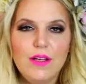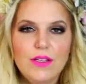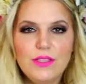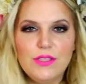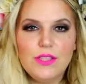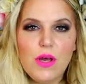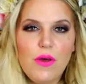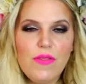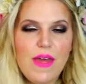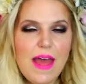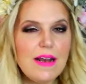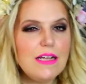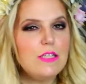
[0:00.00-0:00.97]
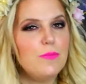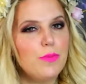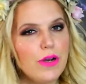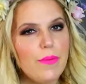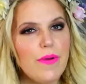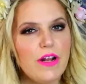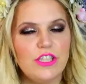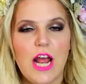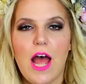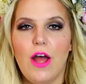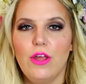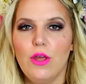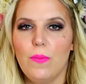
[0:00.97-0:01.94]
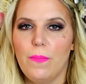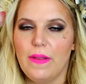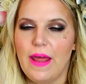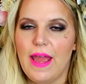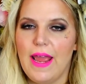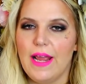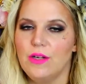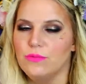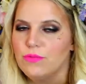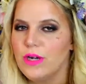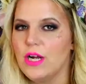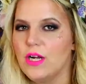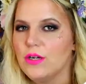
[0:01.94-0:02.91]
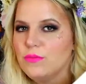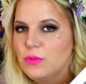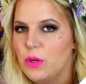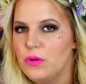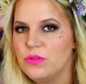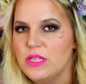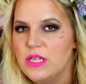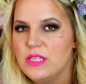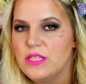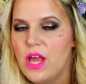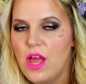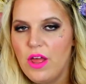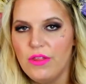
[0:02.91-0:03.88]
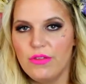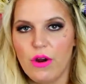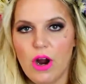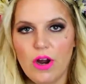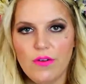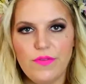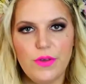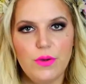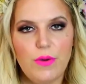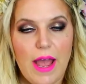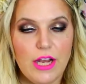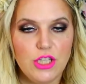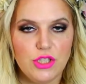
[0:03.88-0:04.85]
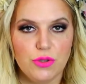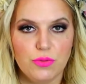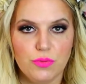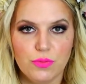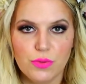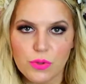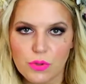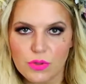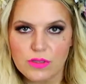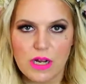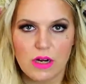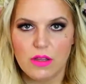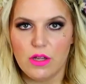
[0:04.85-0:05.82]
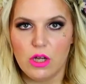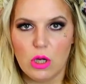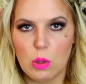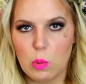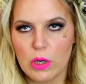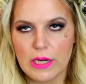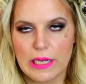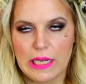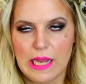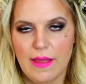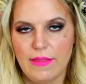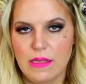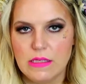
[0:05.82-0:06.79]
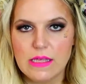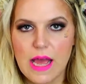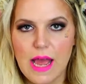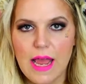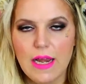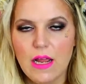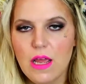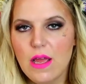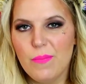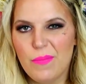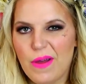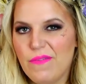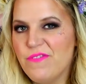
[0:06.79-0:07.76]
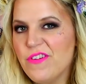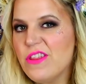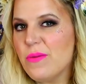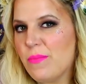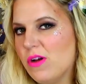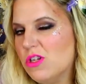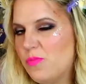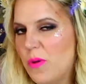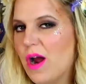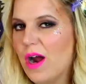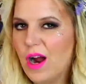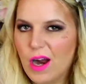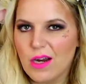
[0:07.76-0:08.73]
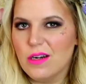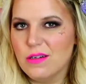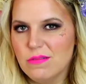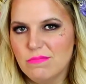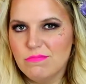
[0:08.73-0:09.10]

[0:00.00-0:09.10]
So that is pretty much how you play Rare Roses. There are a few extra rules that are a little quirky on the side, but for the most part,